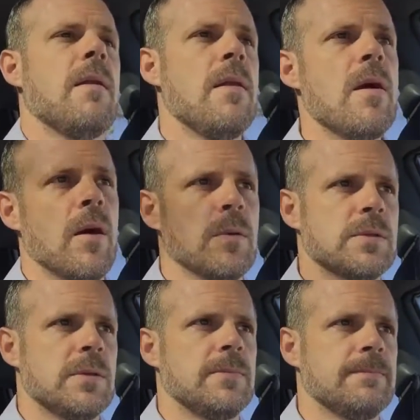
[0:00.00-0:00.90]

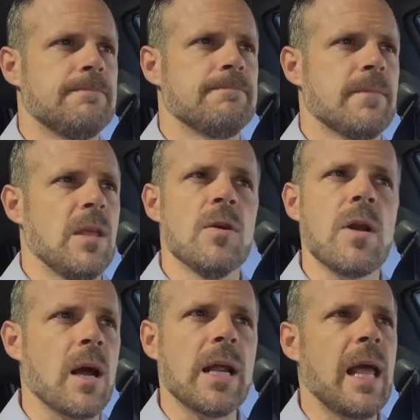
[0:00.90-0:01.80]
Note, you're
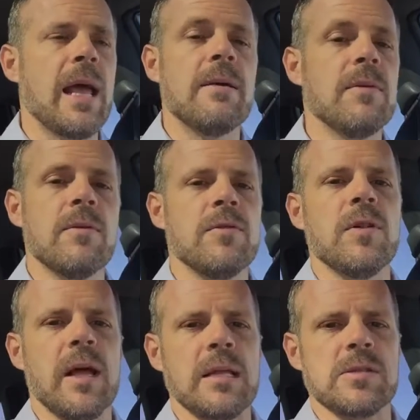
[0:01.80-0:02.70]
not going to have the
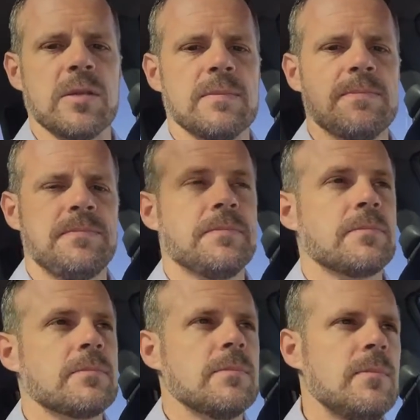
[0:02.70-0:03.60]
full answer.
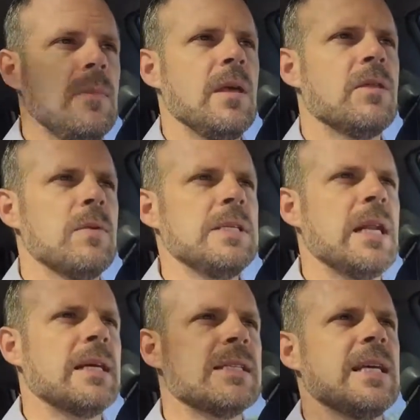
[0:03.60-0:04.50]
The reason
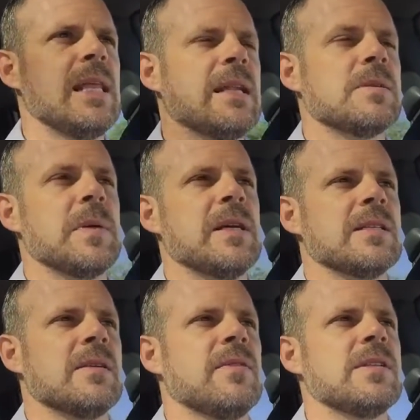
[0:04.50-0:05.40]
I can say that is
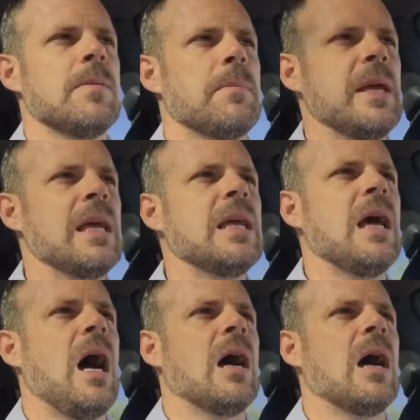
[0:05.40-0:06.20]
because if it's a big